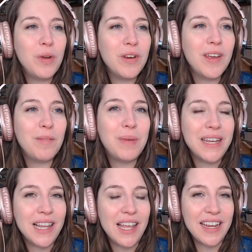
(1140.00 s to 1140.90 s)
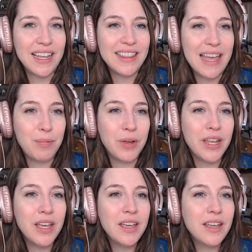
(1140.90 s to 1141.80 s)
would it have been like at that point?
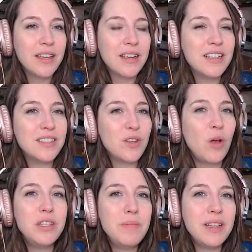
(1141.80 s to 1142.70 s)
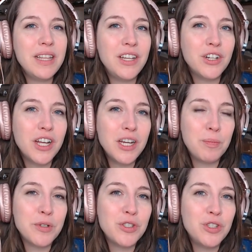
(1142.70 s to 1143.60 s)
Because ultimately, you're going to
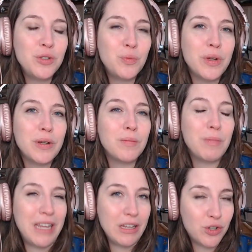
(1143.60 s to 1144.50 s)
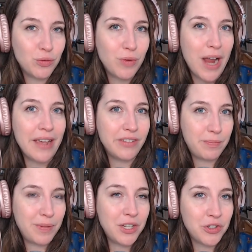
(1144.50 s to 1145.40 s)
pursue what get, derives
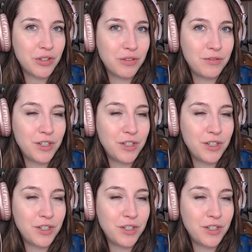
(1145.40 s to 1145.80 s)
pleasure for